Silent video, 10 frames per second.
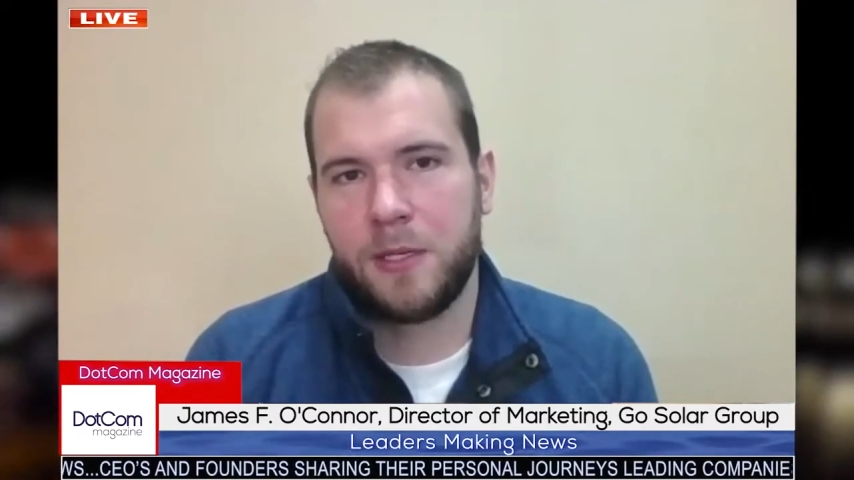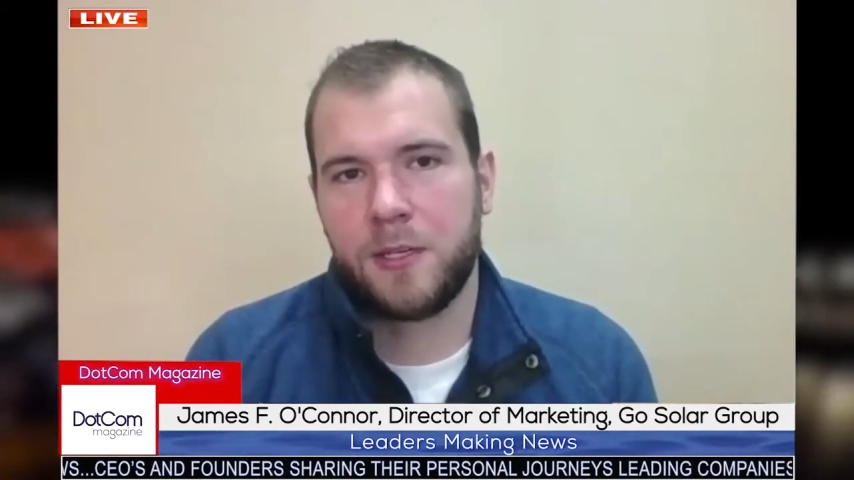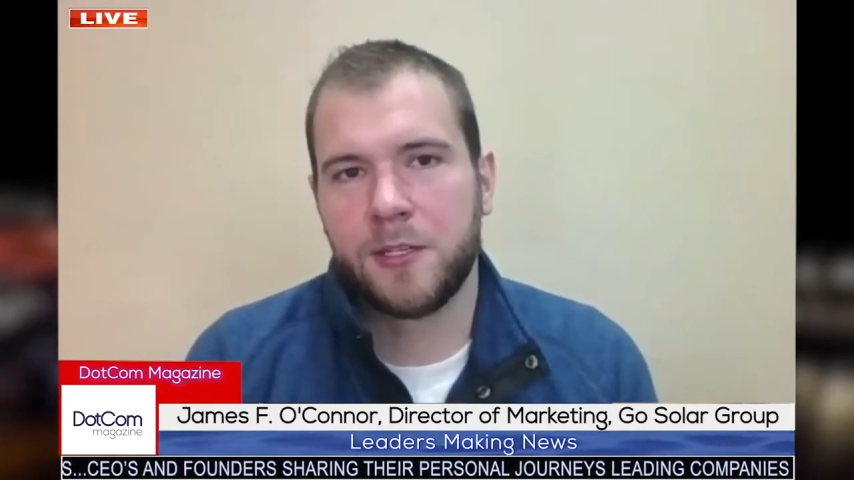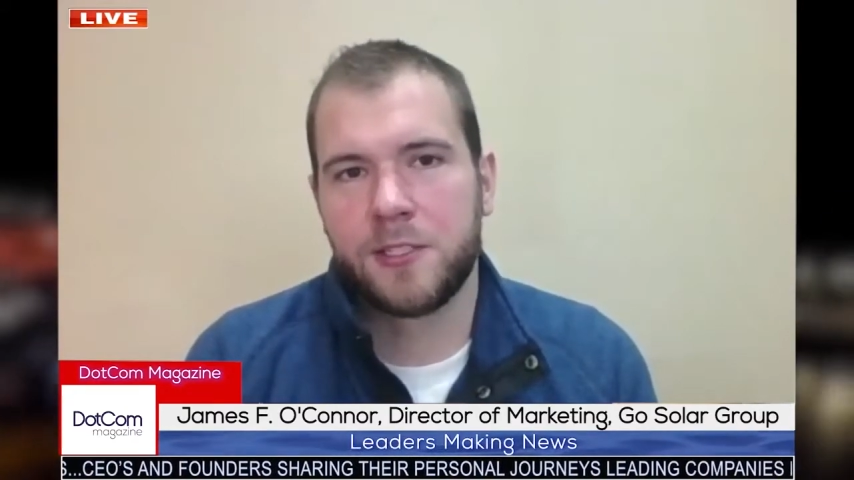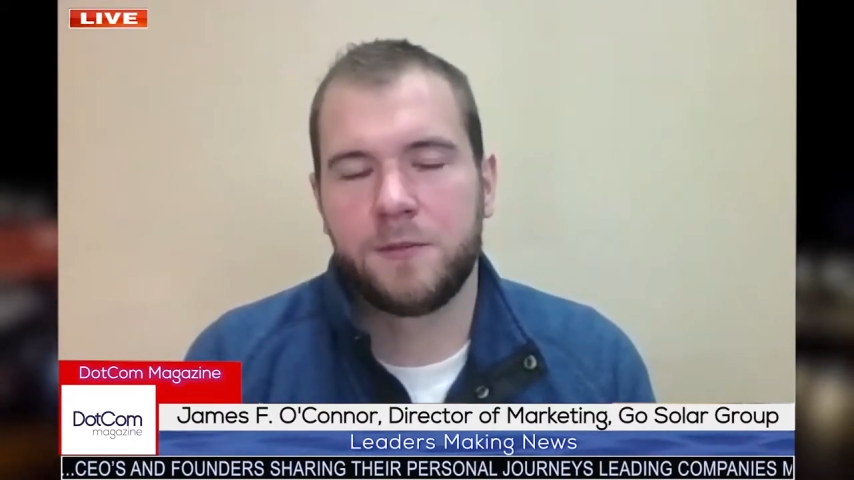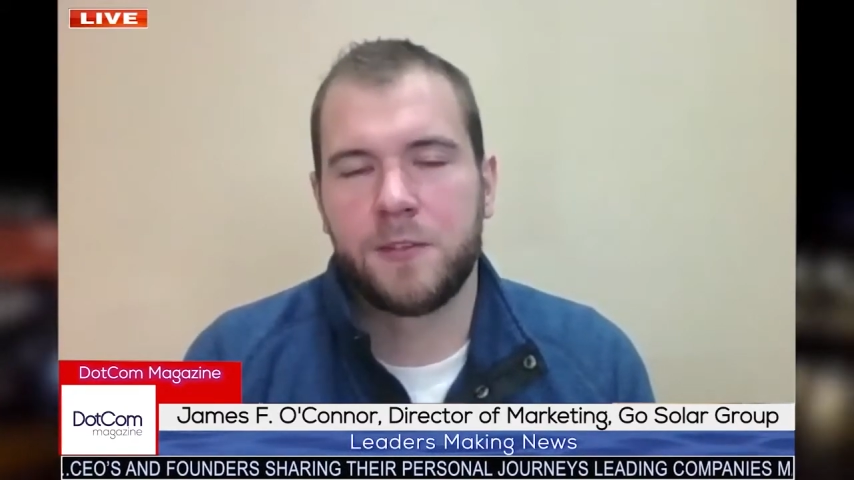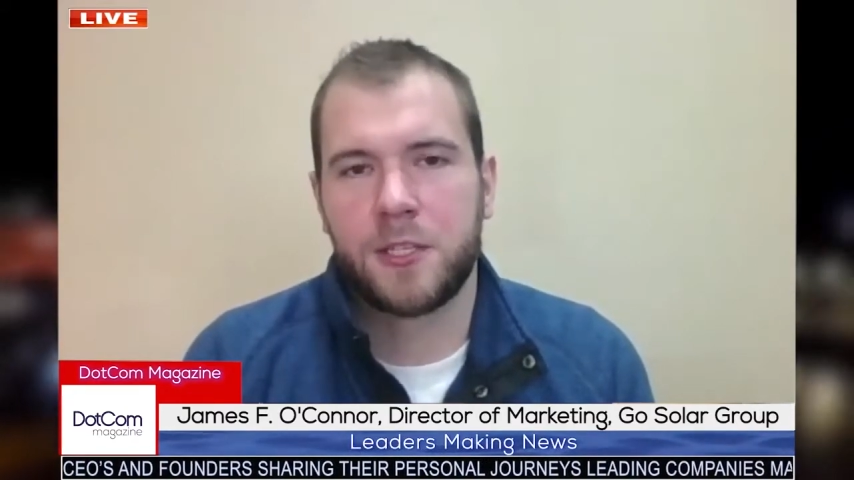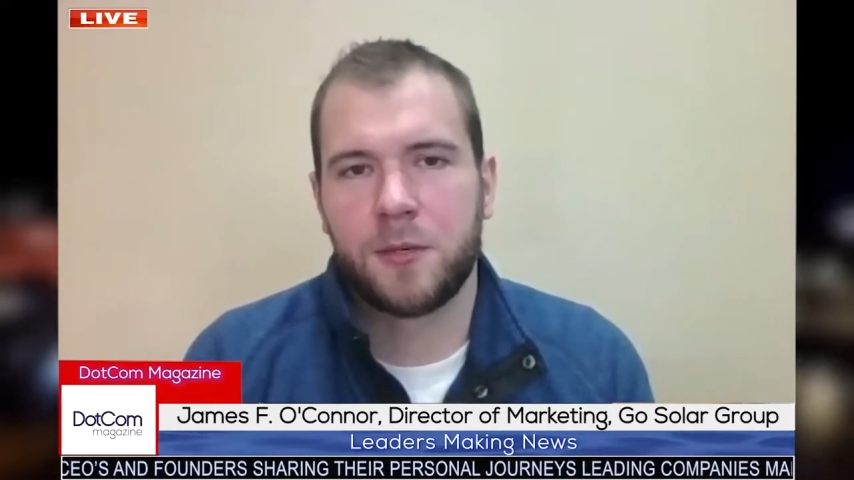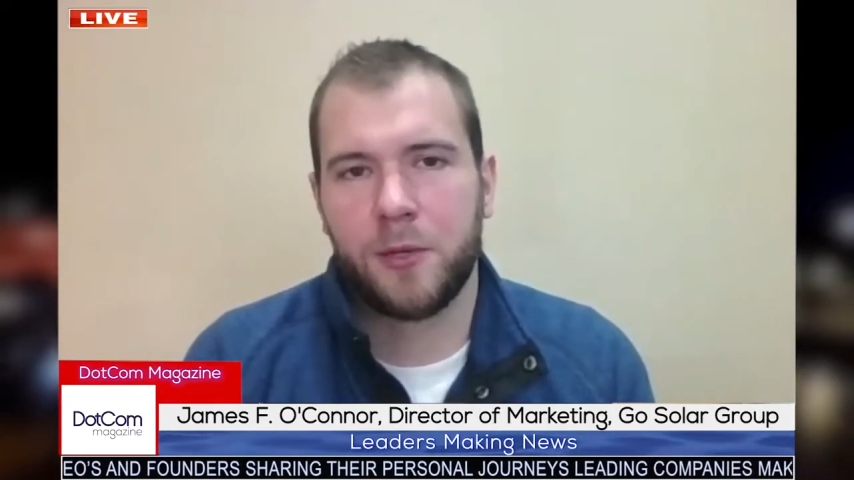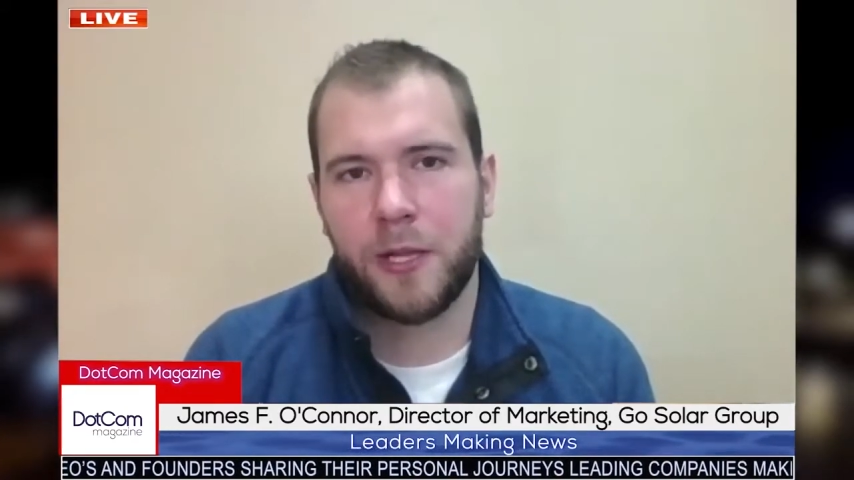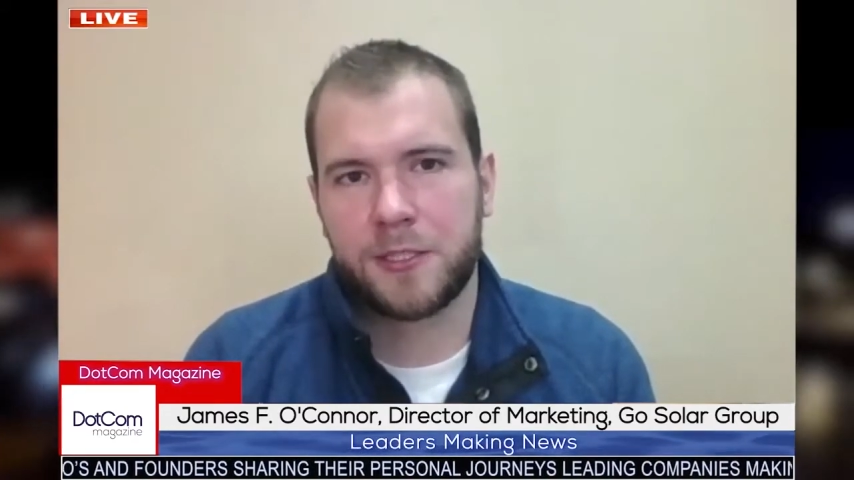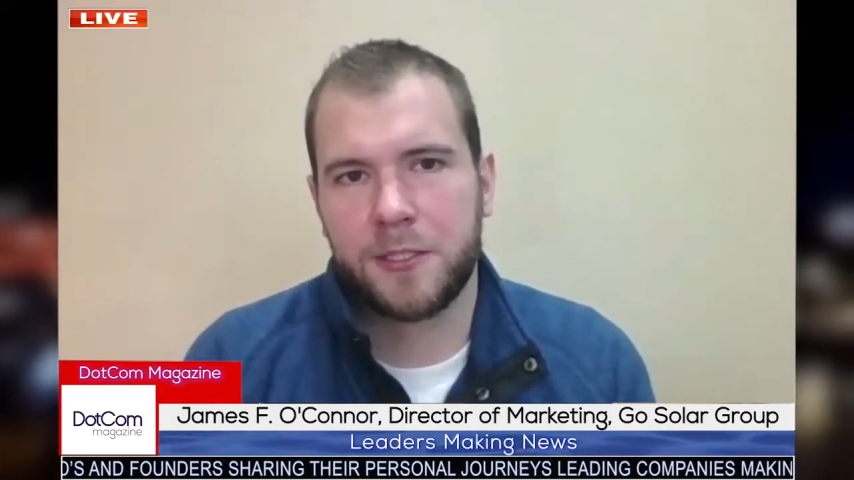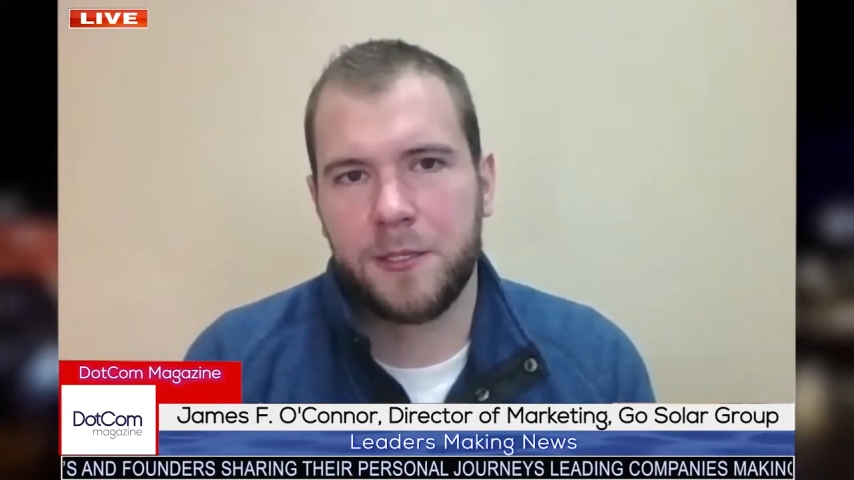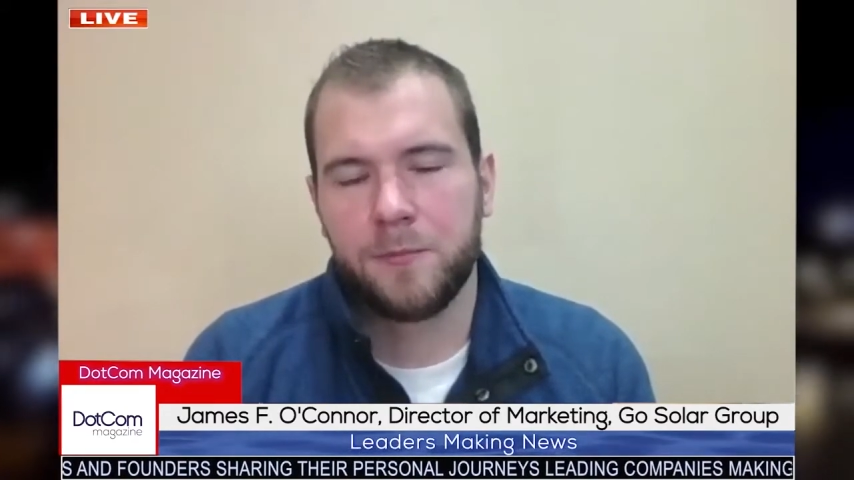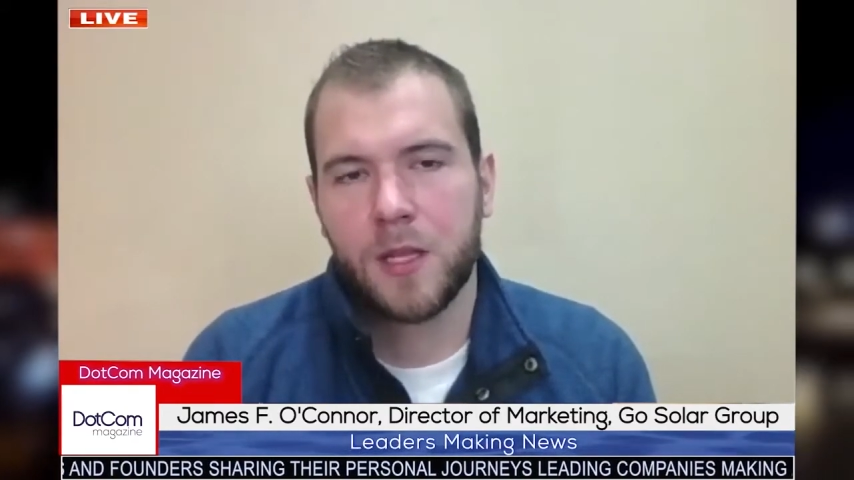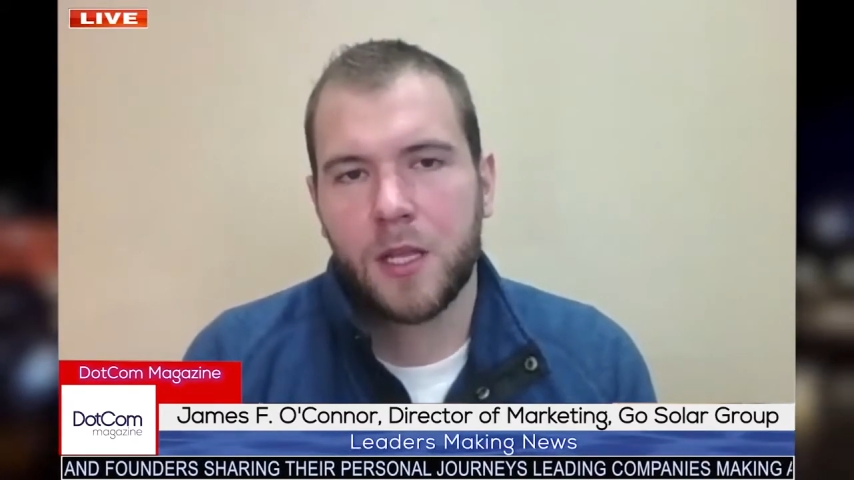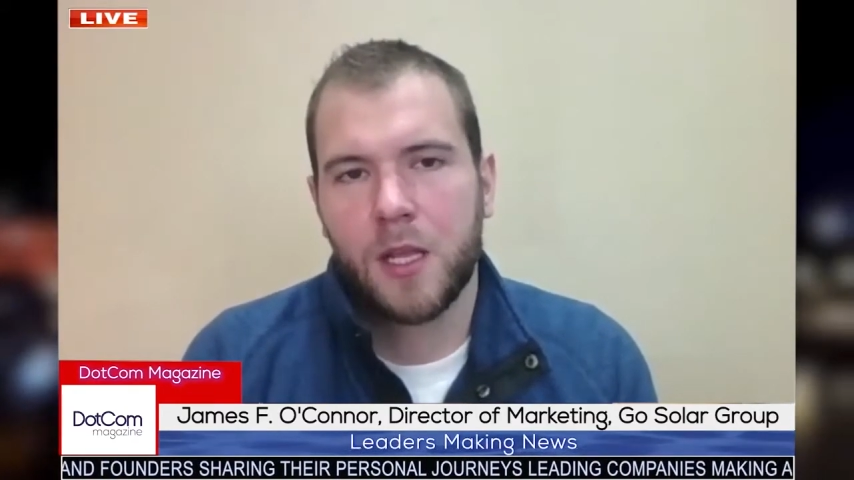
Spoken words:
because of its complexity.